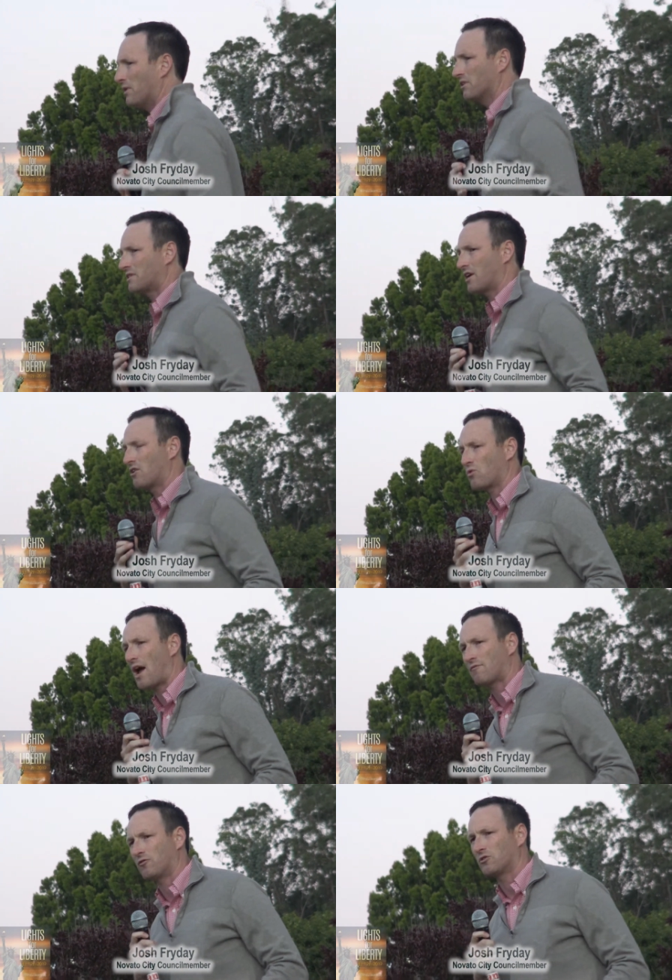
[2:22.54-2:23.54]
military
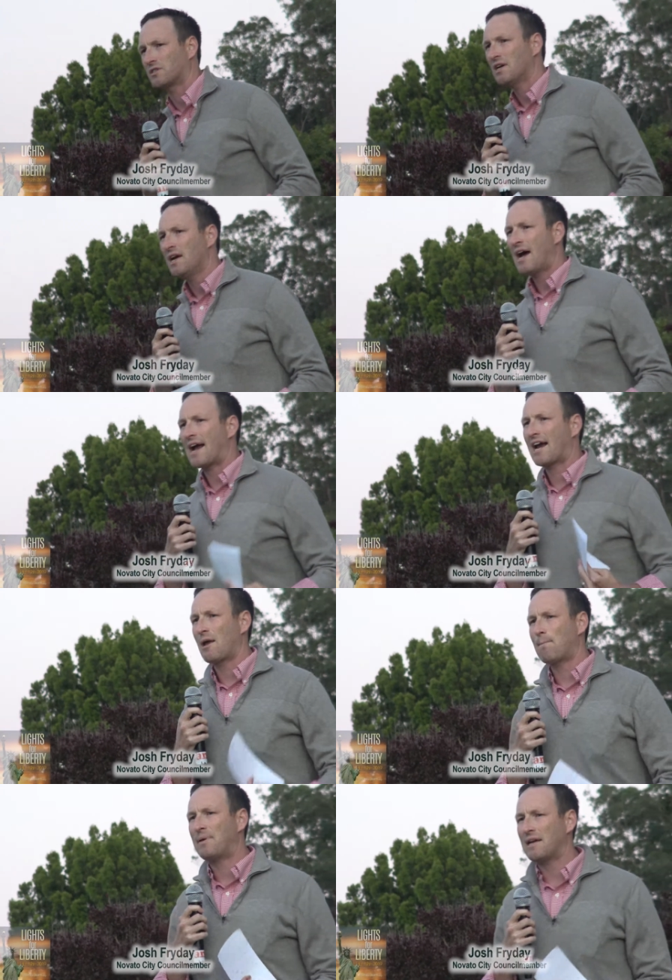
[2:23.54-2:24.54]
rifles. I got
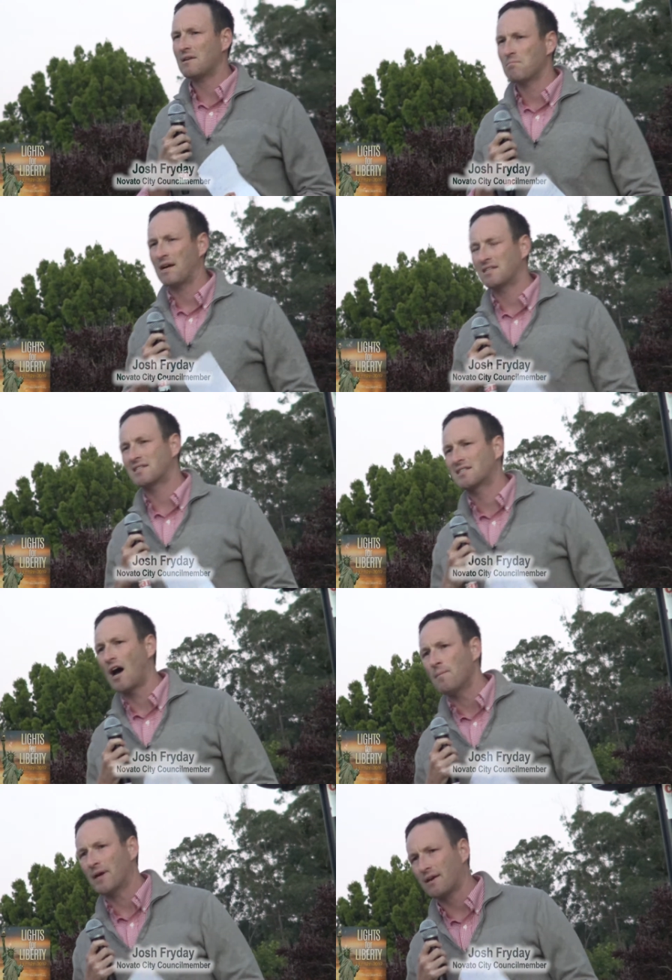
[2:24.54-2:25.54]
a pit in my
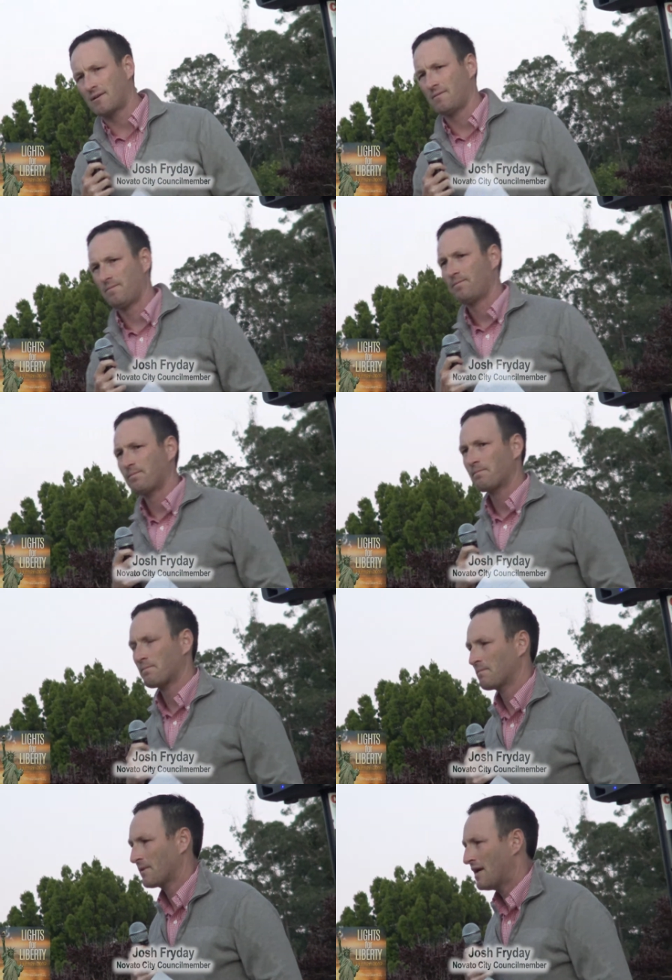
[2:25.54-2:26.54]
stomach.
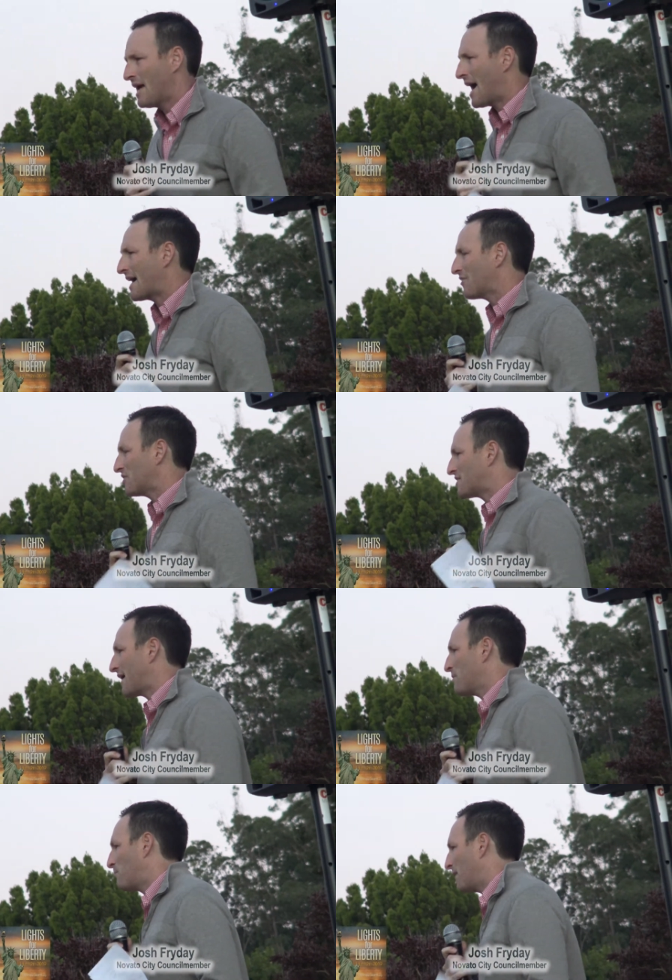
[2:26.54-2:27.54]
I got the
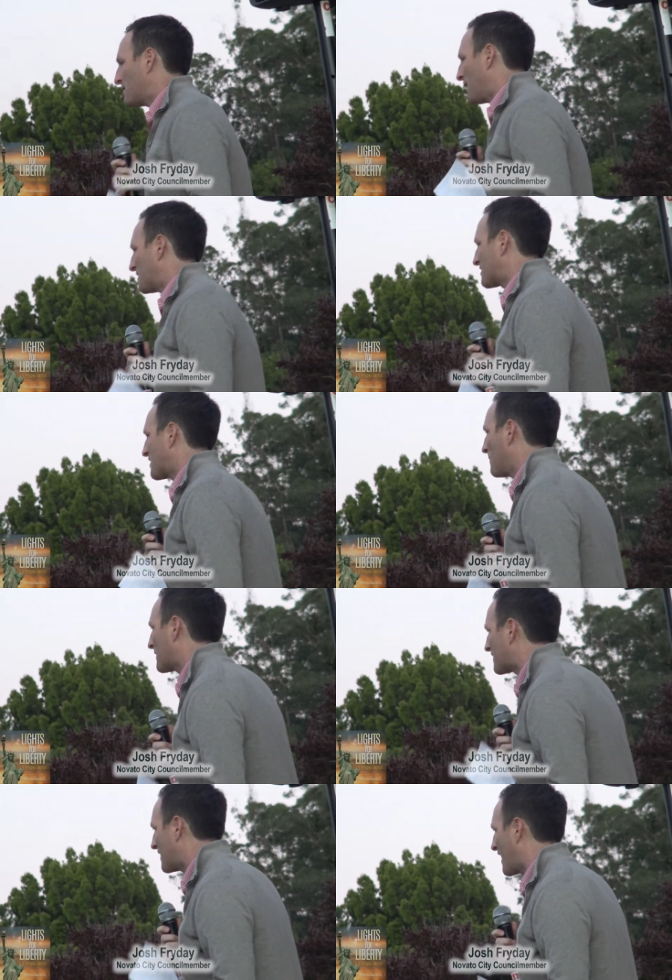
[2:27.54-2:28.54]
same pit in my
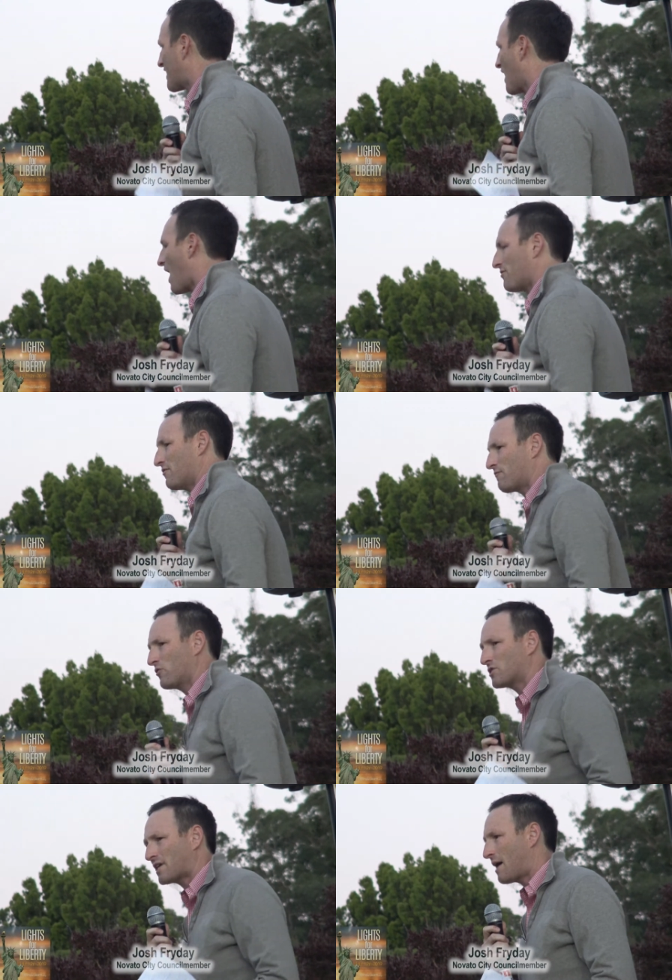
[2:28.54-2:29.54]
stomach that I got the
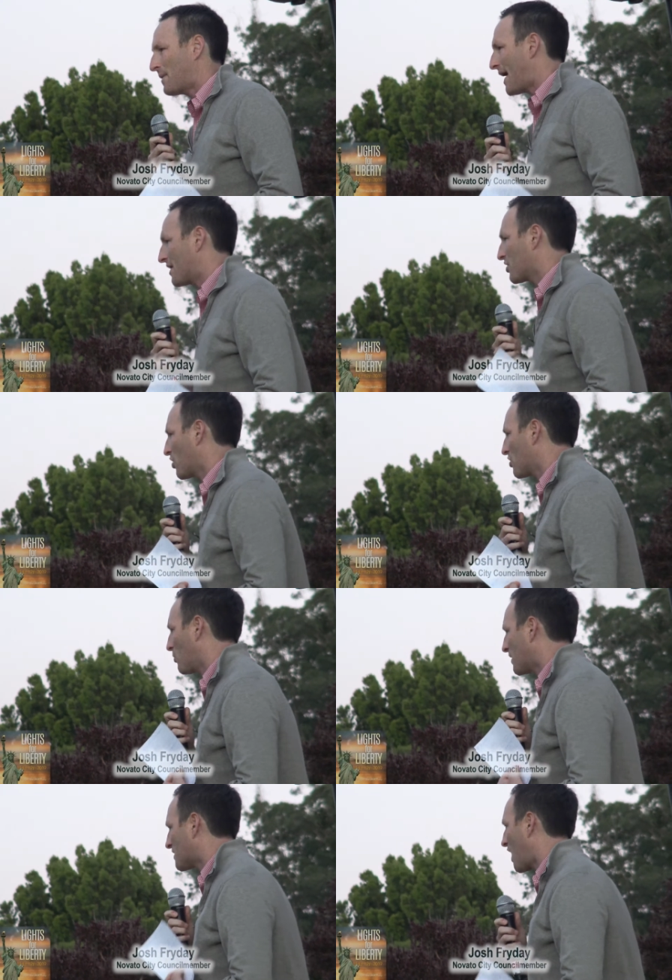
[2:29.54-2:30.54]
first time I had to go to
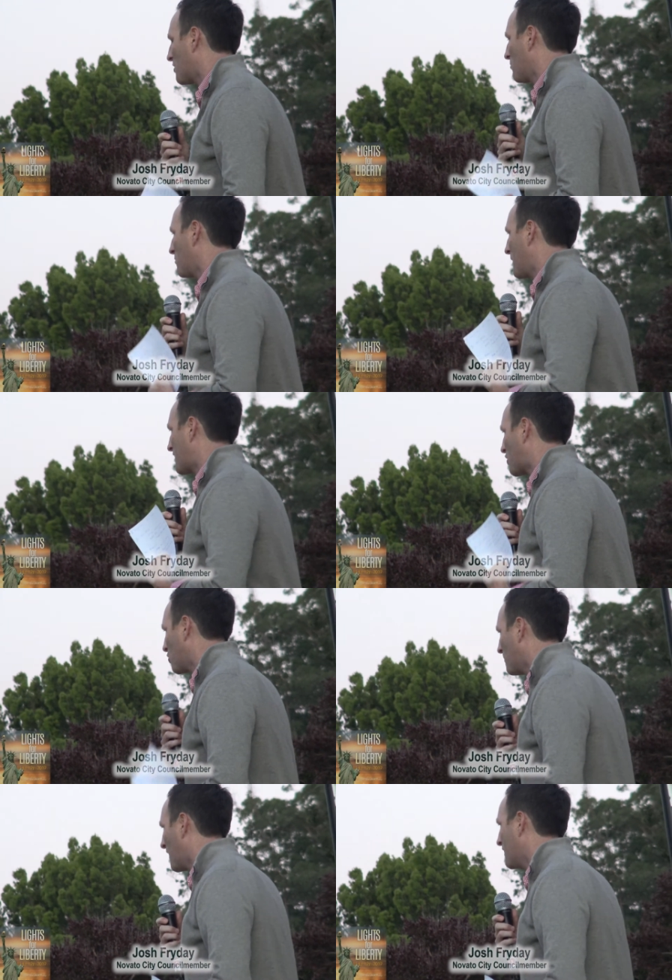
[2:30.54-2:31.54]
Guantanamo Bay,
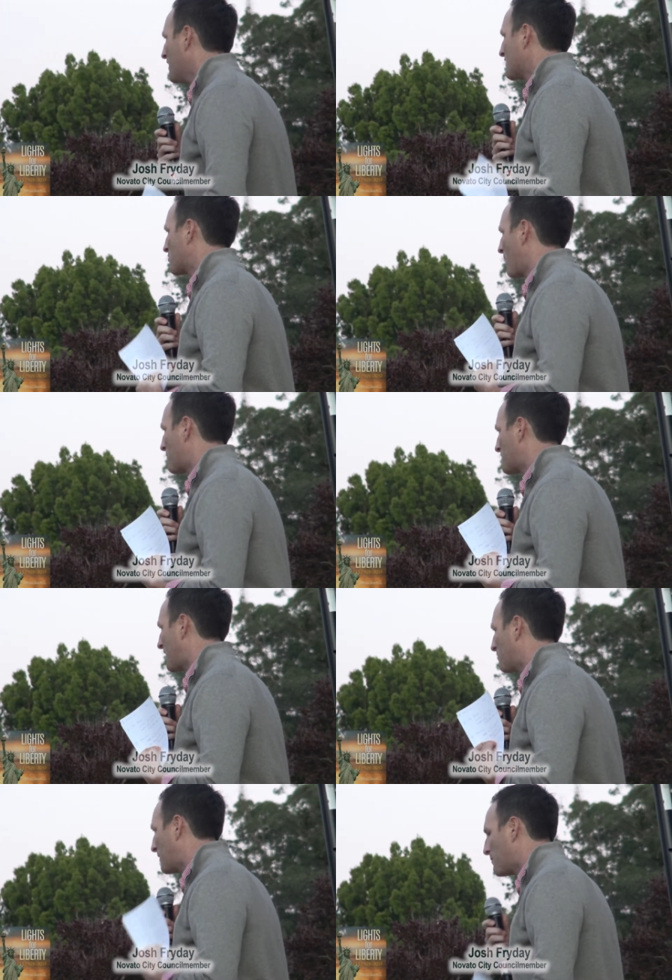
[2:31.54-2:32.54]
Cuba to
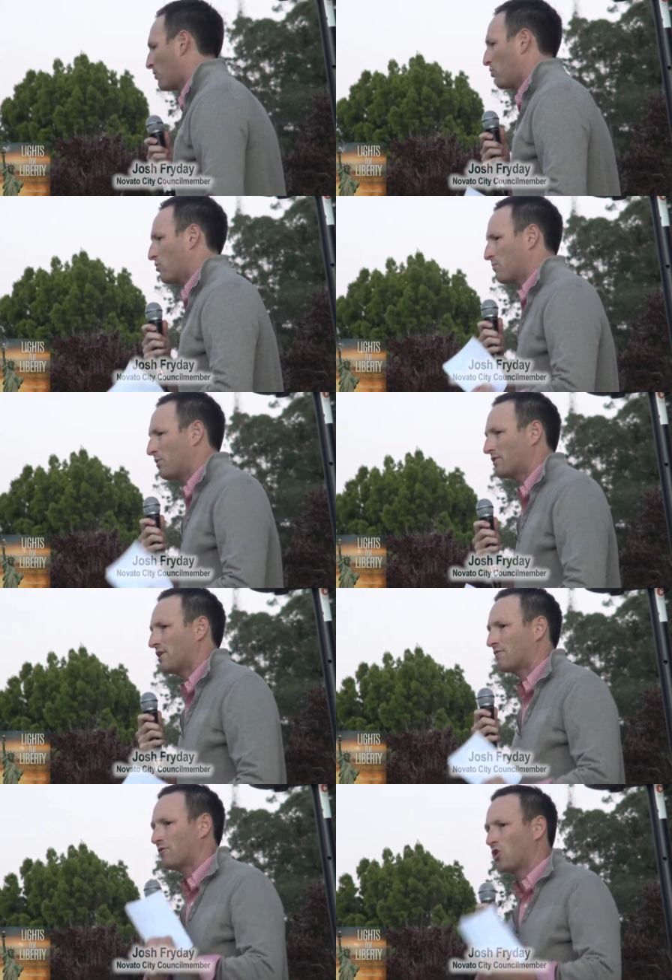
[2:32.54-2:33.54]
represent people who were put
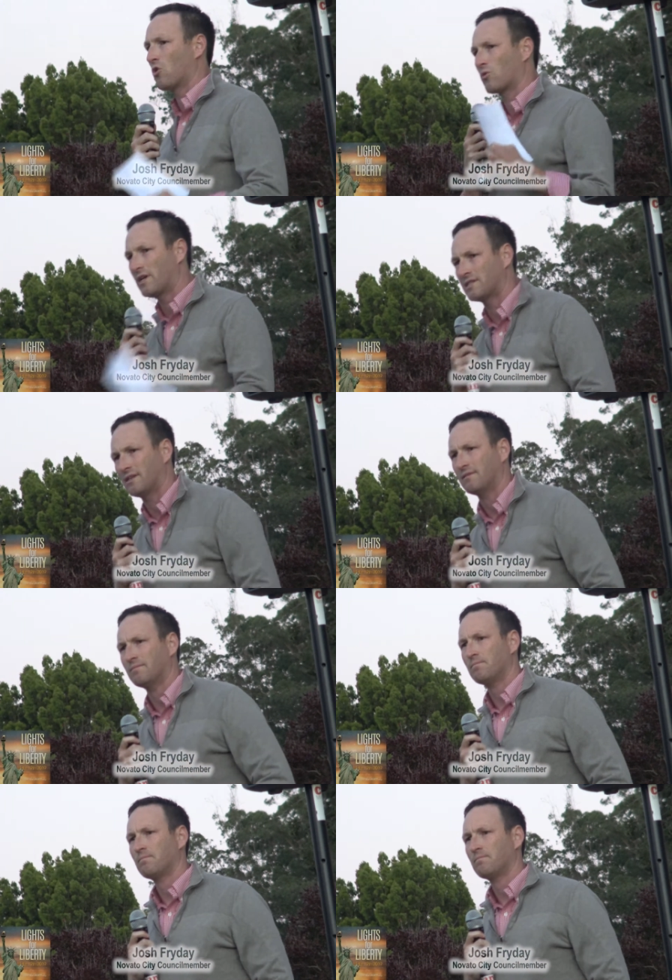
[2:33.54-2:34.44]
there for no reason.